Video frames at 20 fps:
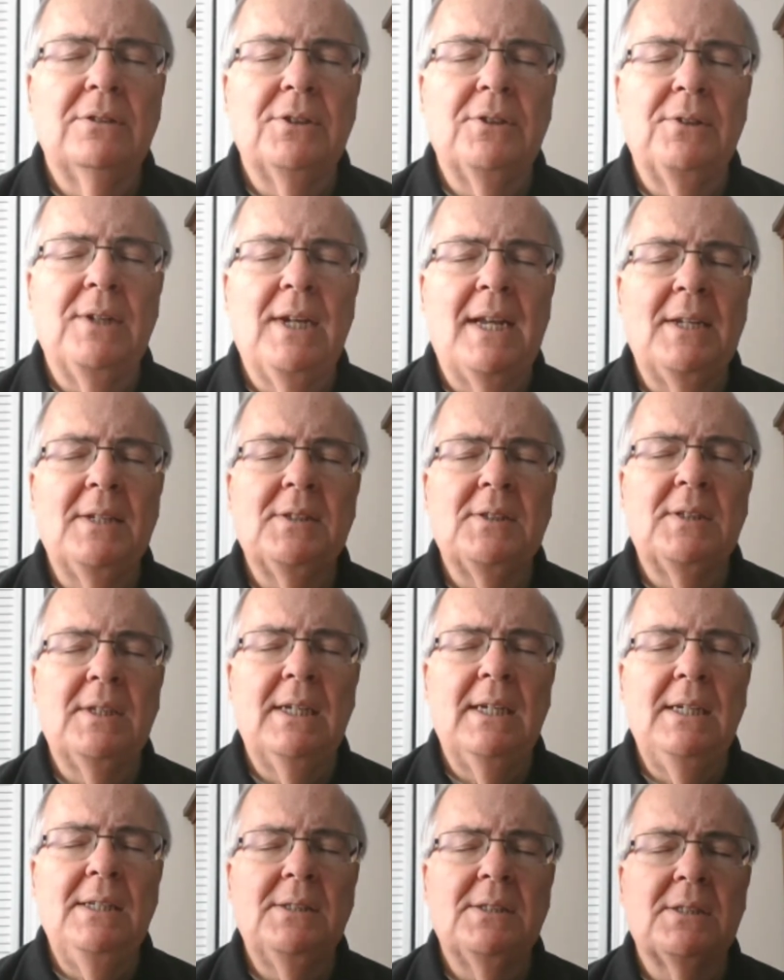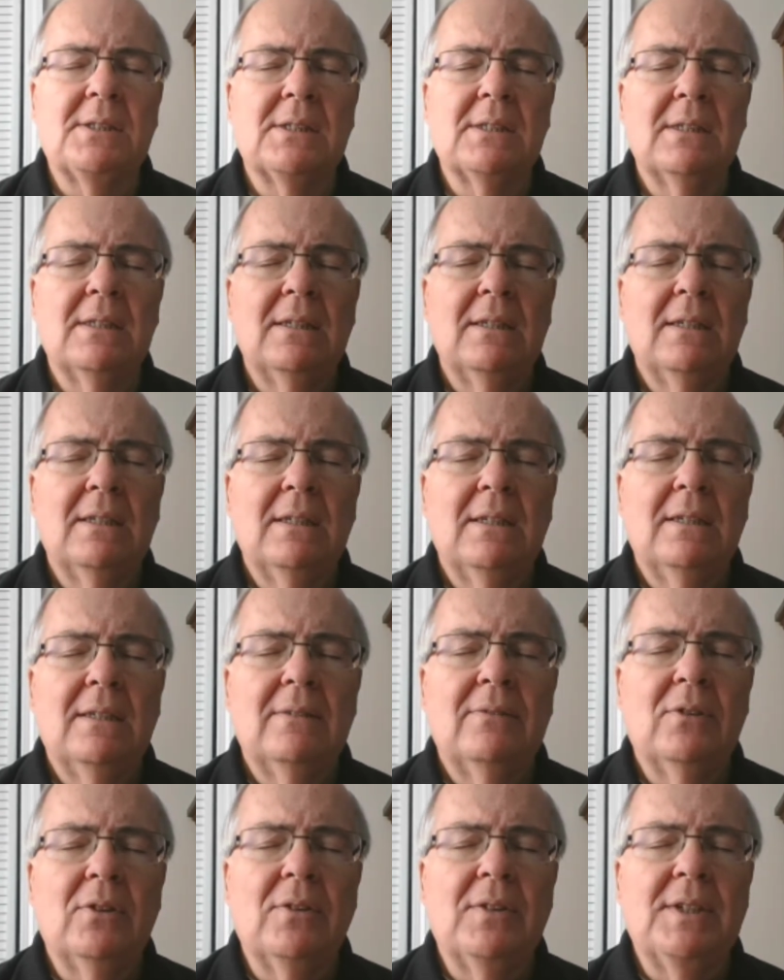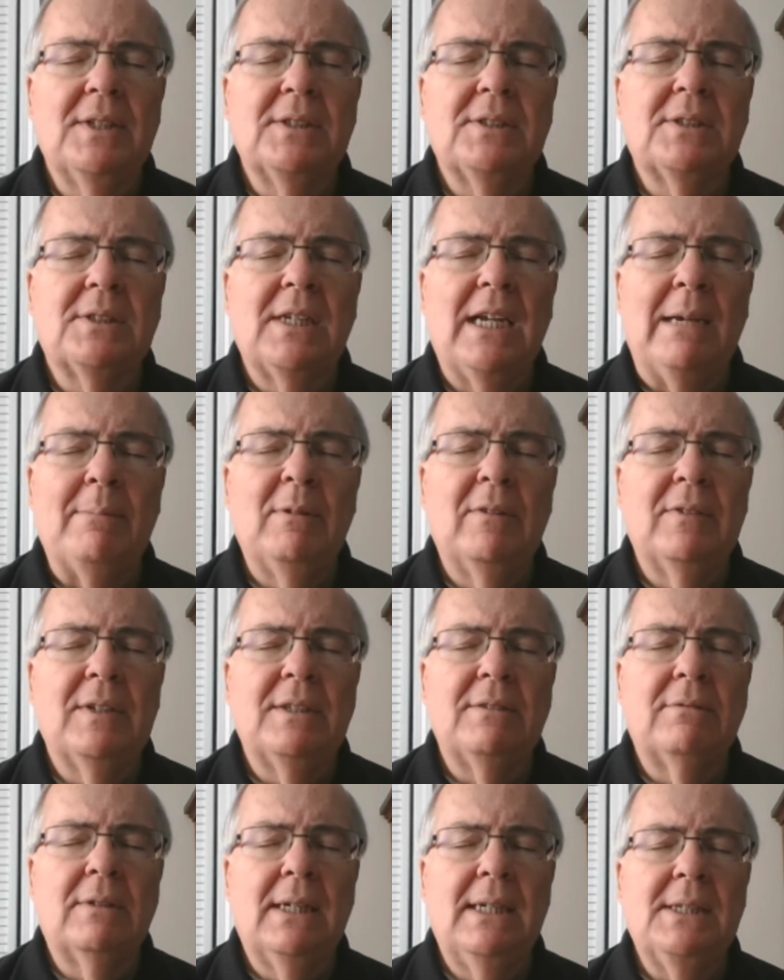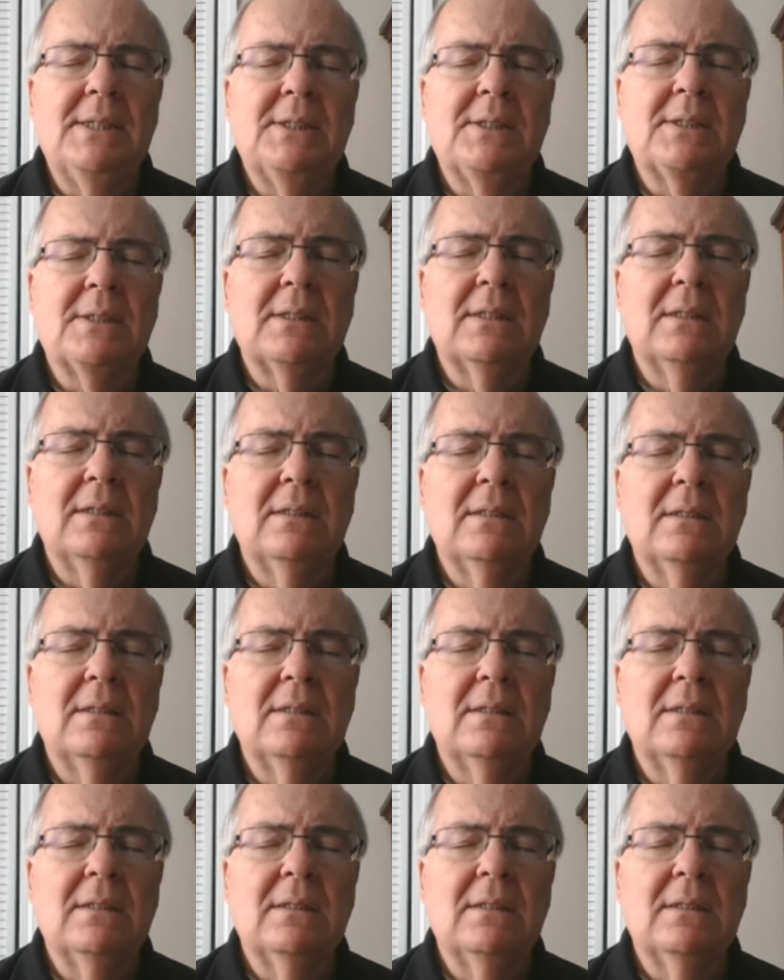the United States for this time of unrest,